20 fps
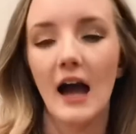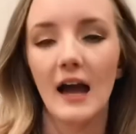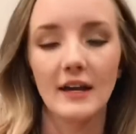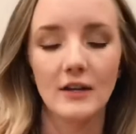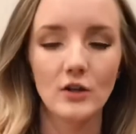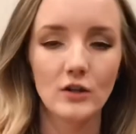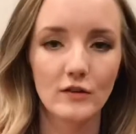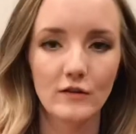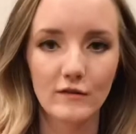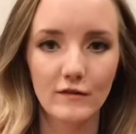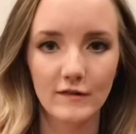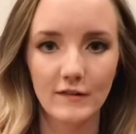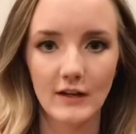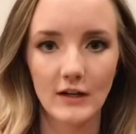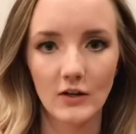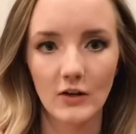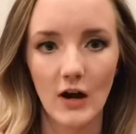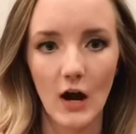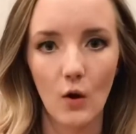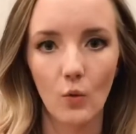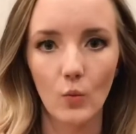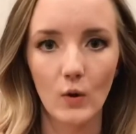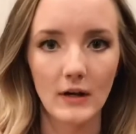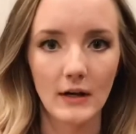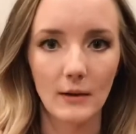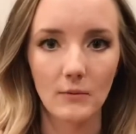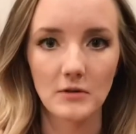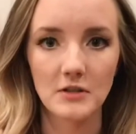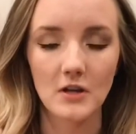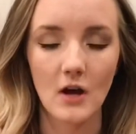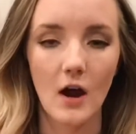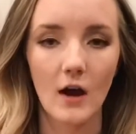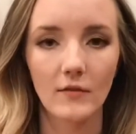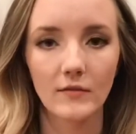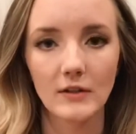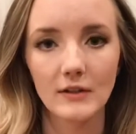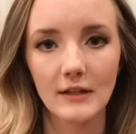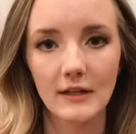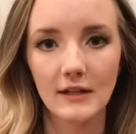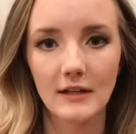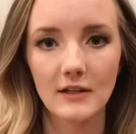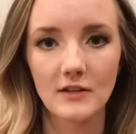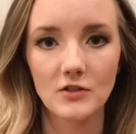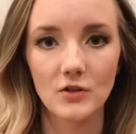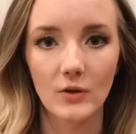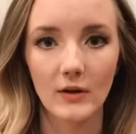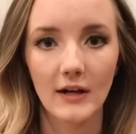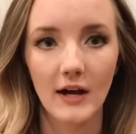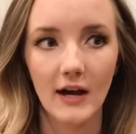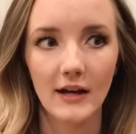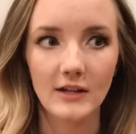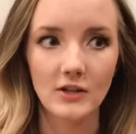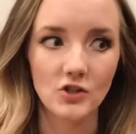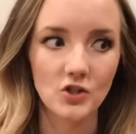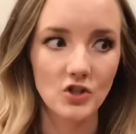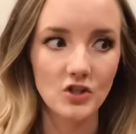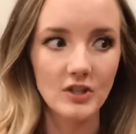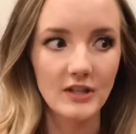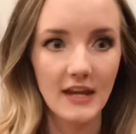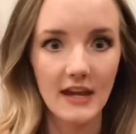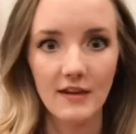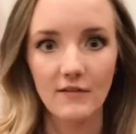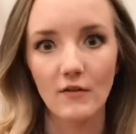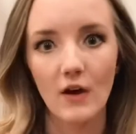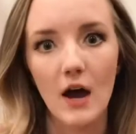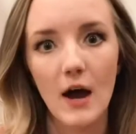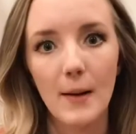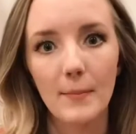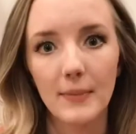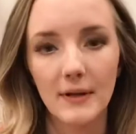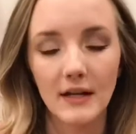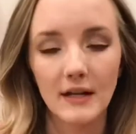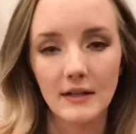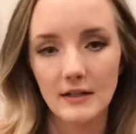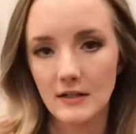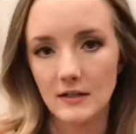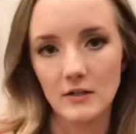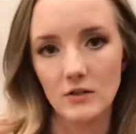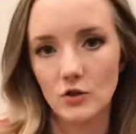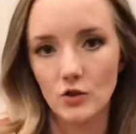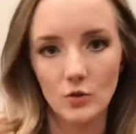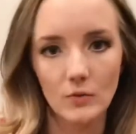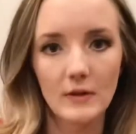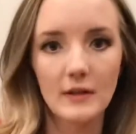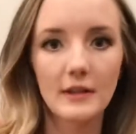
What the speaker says: couldn't figure out when I was ovulating, so I kind of just gave up and I didn't do it